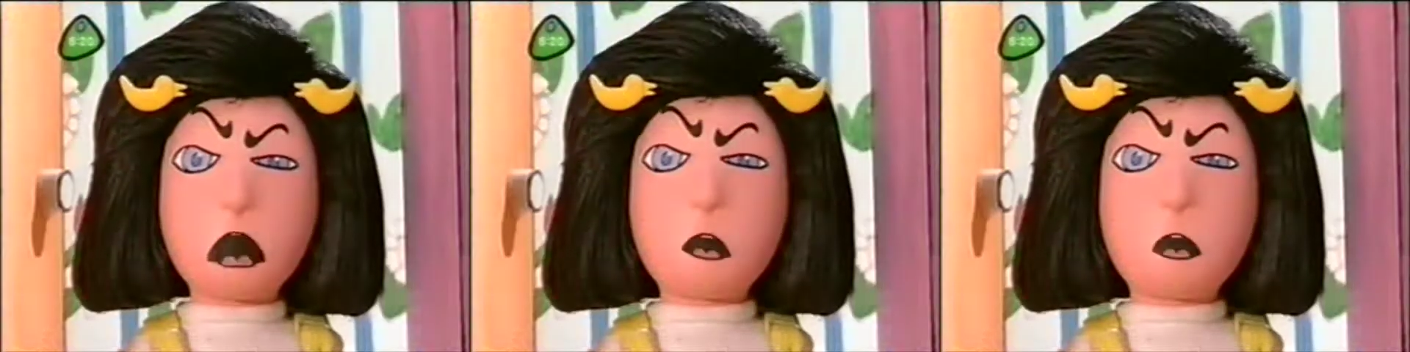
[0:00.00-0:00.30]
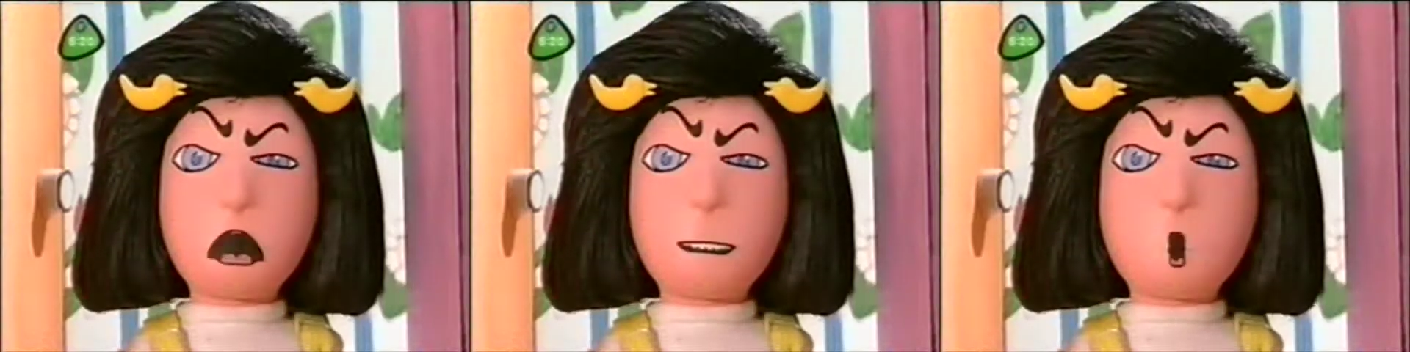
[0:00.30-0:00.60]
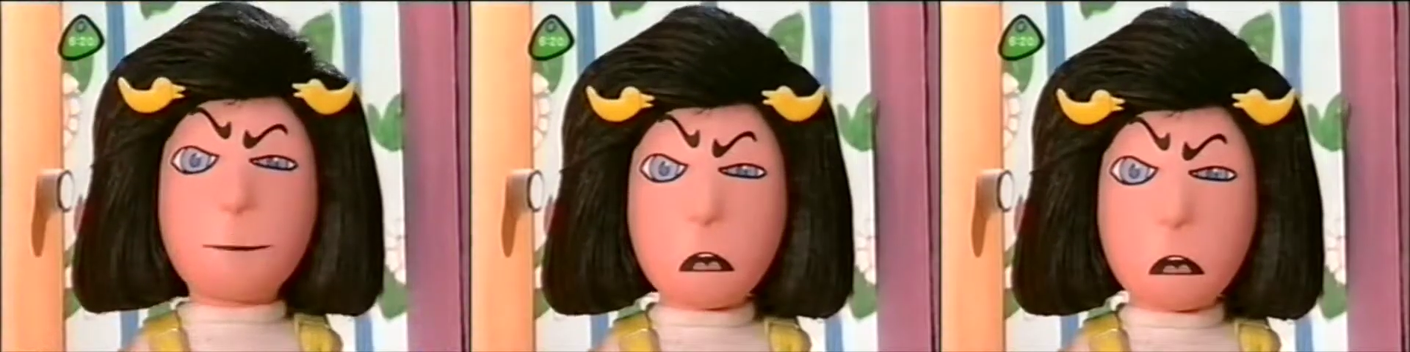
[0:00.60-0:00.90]
I don't
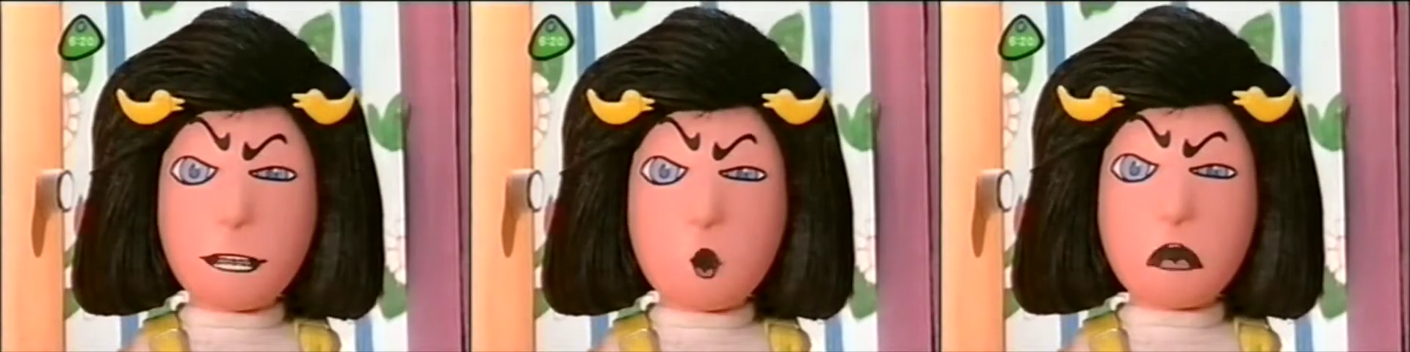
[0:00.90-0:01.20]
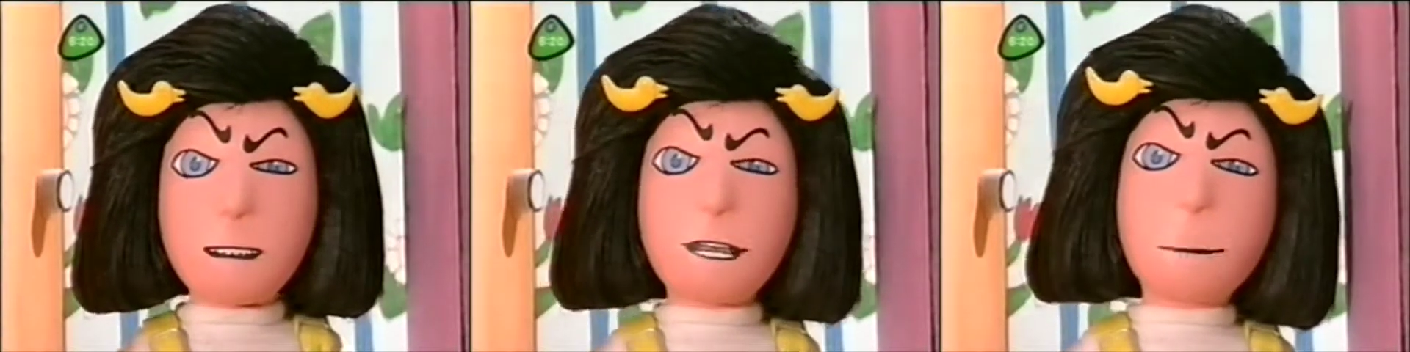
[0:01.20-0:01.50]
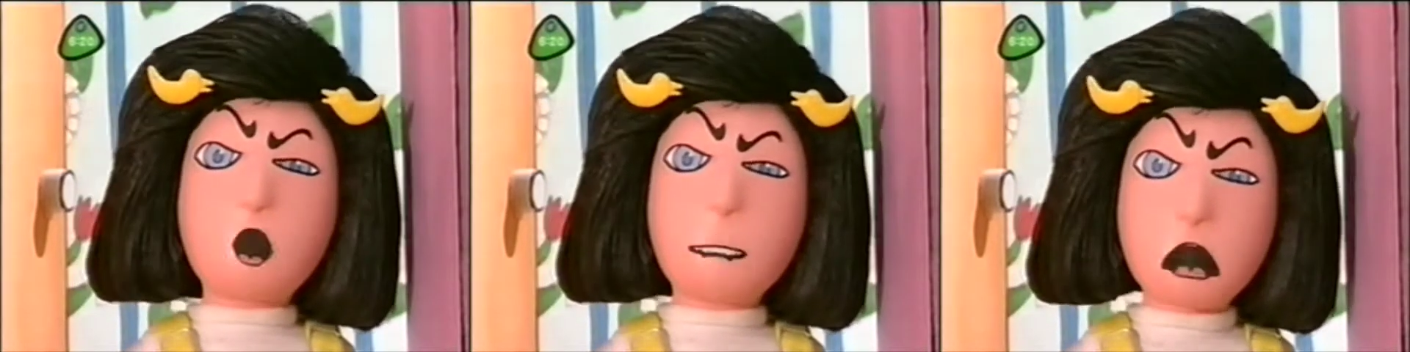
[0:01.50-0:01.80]
wanna play with you
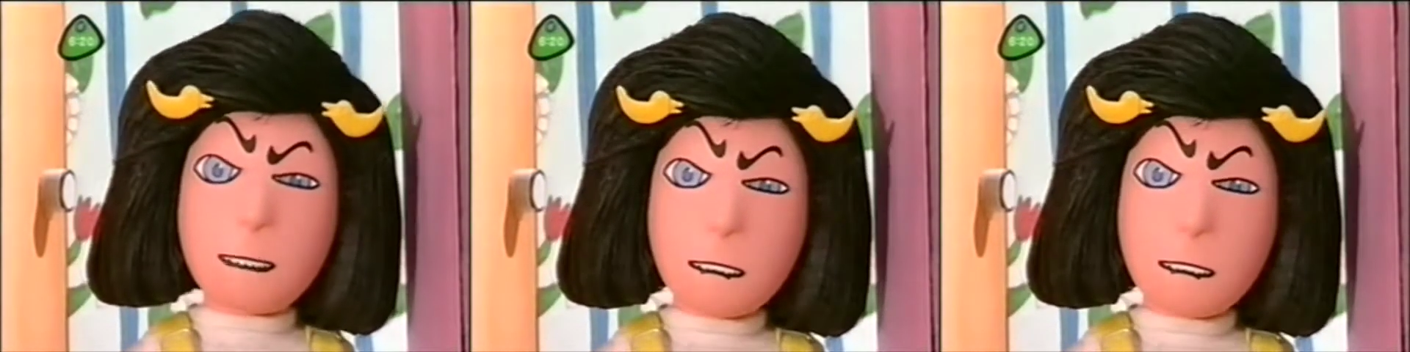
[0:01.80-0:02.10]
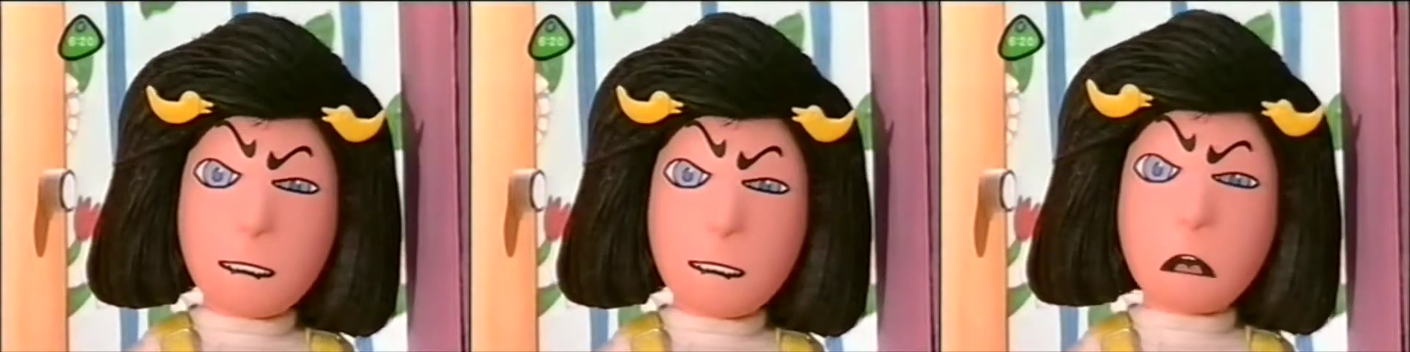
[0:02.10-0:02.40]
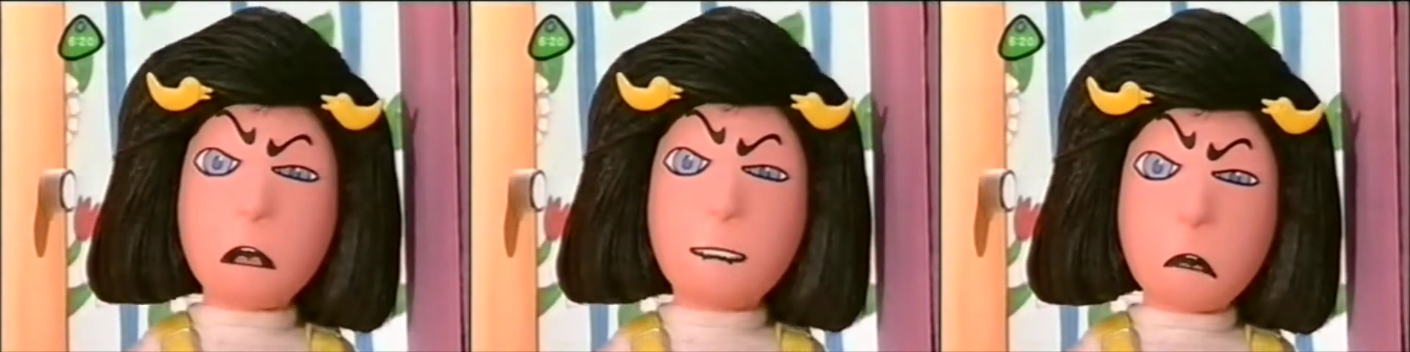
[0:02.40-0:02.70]
anymore, Ralph.
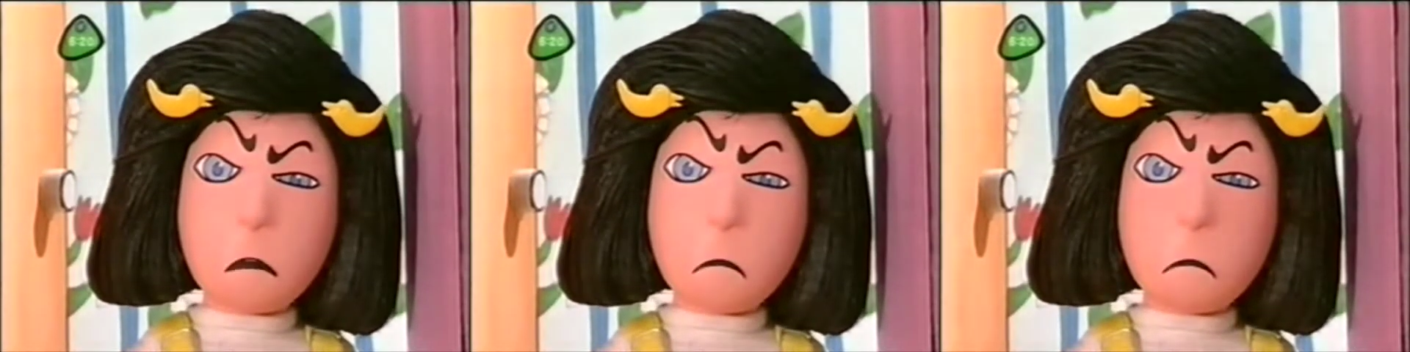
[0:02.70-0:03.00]
Ever.